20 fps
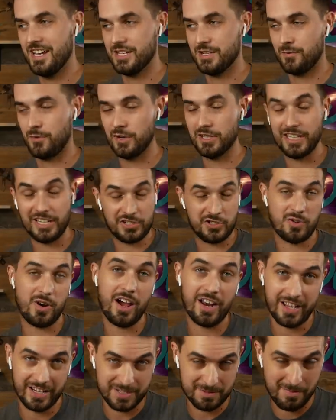is for
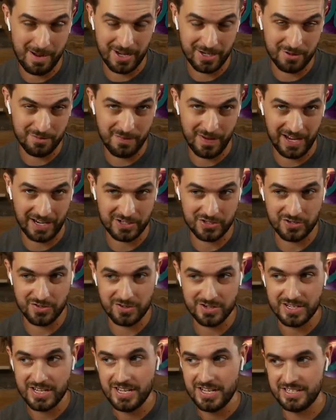electronics
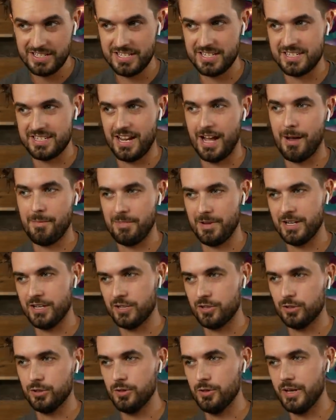manufacturers to stop
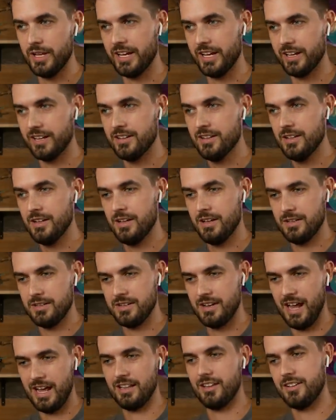including
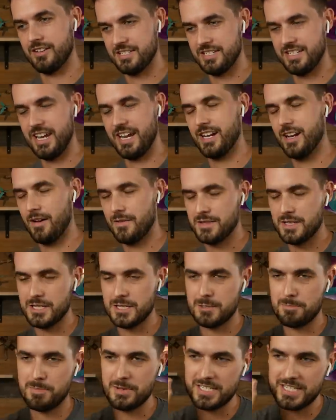nylon standoffs.
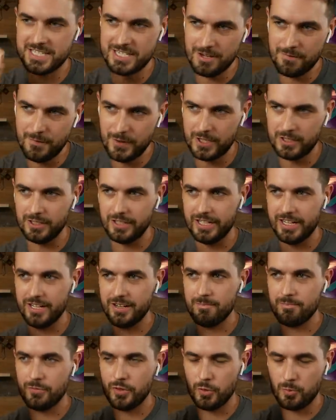
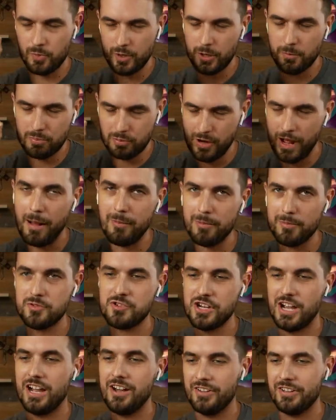Specifically, the real problem
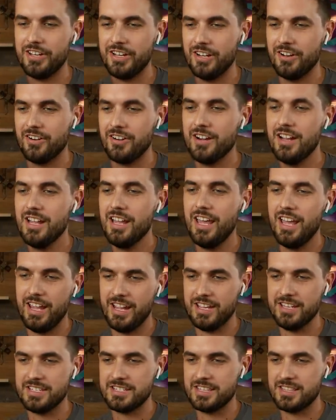child here
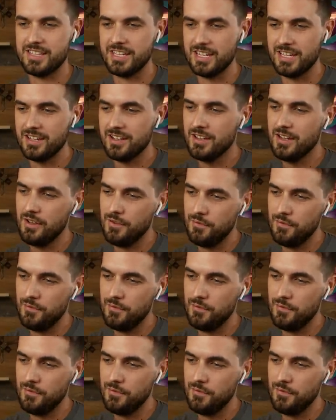is the